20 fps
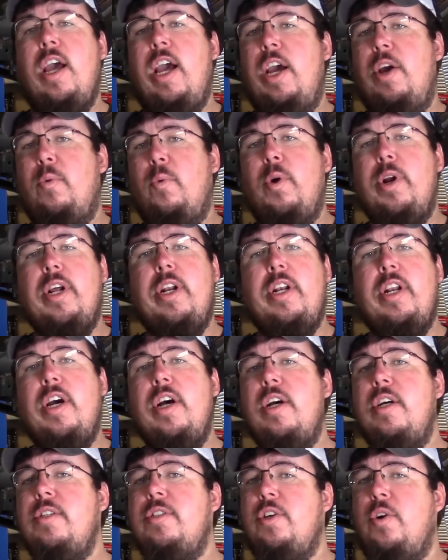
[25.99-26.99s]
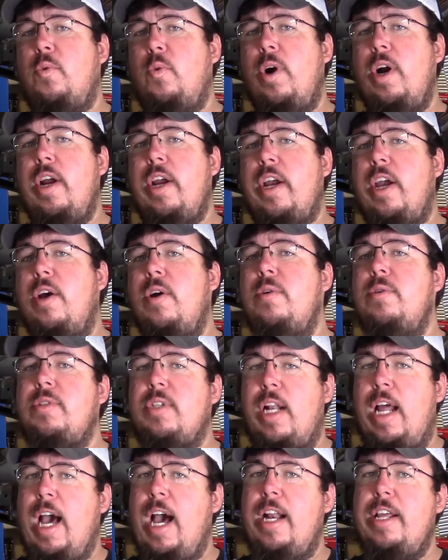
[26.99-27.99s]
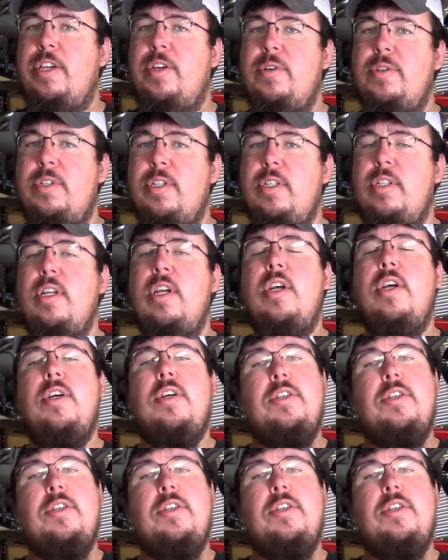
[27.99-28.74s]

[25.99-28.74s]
and what it does, where it goes, and how to use it.